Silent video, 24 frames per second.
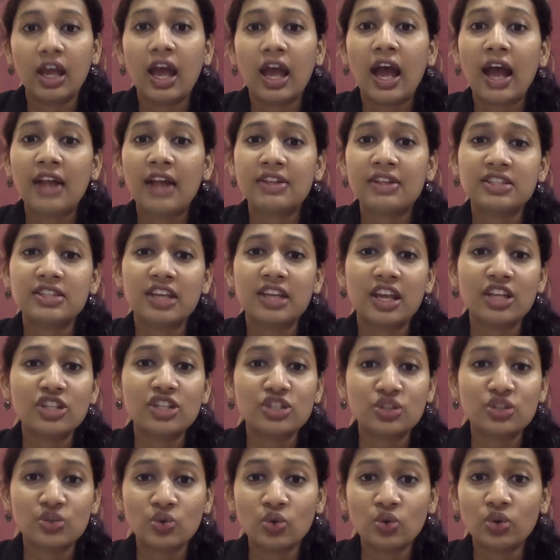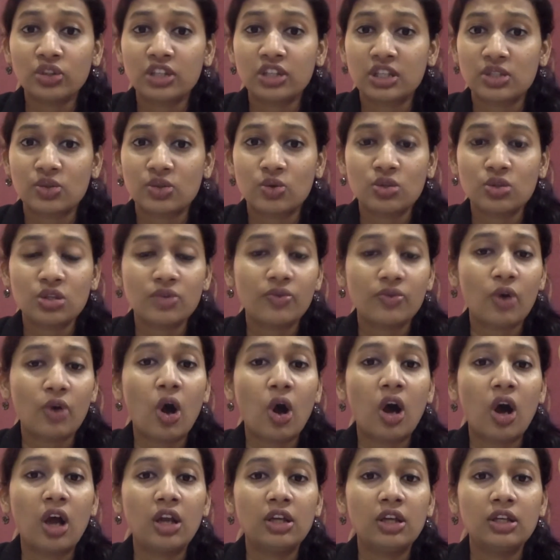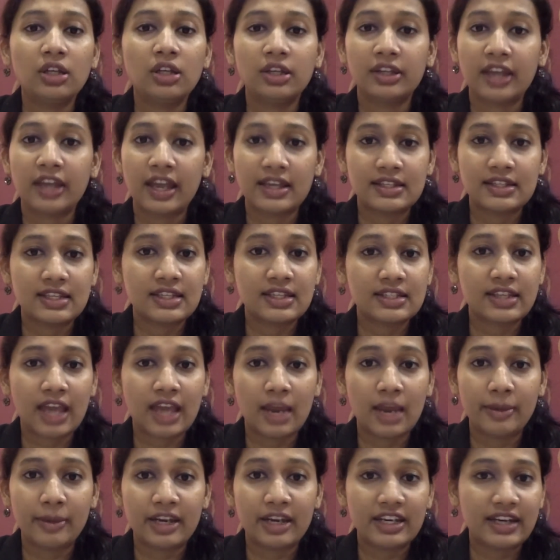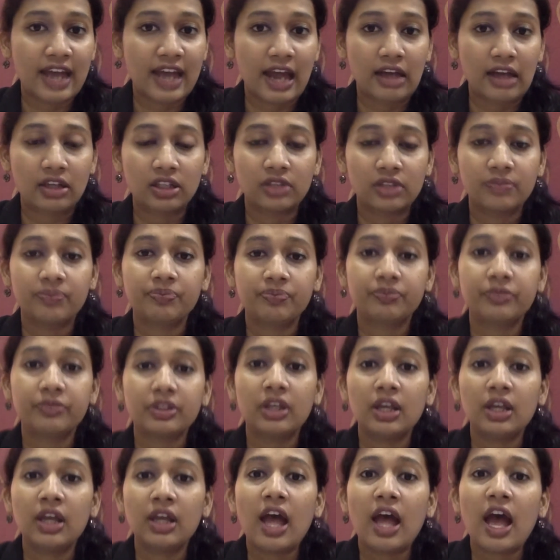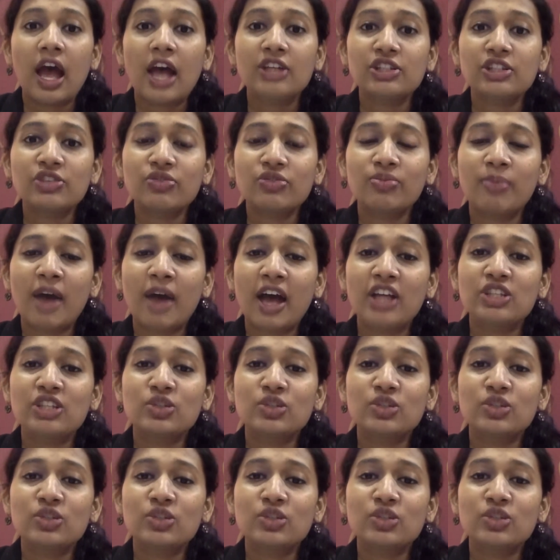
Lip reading: At stage 2, the source of all cases can be tracked. As of March